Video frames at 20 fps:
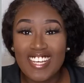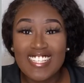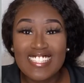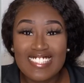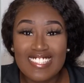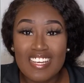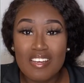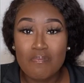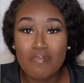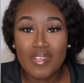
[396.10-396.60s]

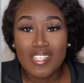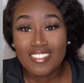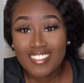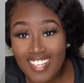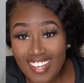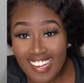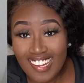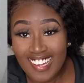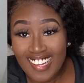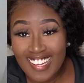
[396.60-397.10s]
insert a
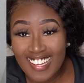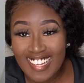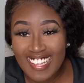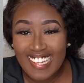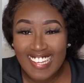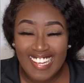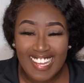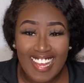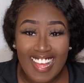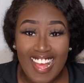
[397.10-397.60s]
picture.
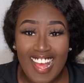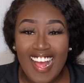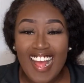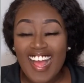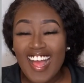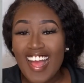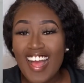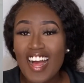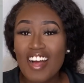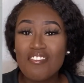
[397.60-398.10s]

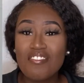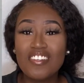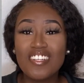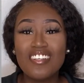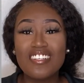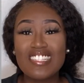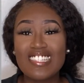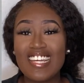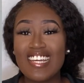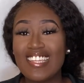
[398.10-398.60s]
Having
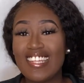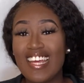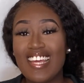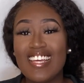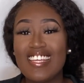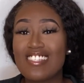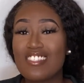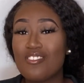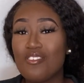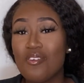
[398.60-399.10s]
nails like that,
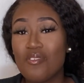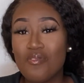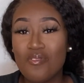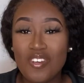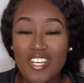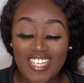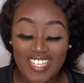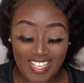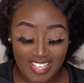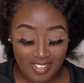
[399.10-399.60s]
it's not
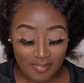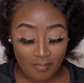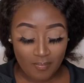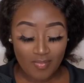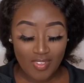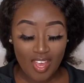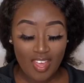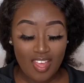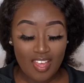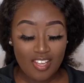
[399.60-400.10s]
really,
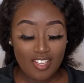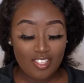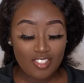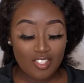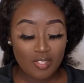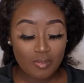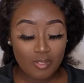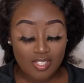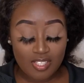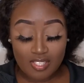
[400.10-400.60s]

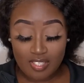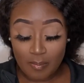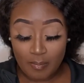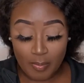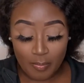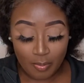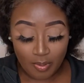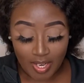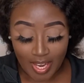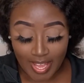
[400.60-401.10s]
to be honest, some
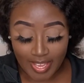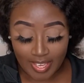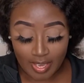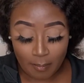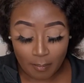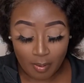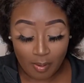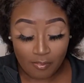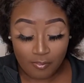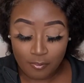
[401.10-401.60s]
people like
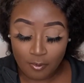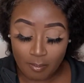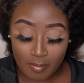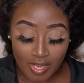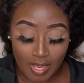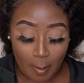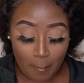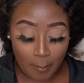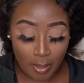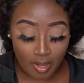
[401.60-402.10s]
it, but for
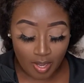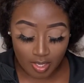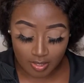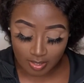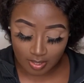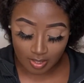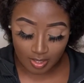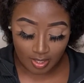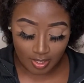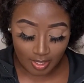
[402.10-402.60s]
me
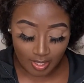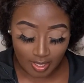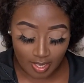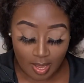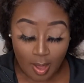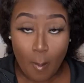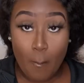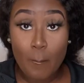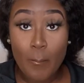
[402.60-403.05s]
personally,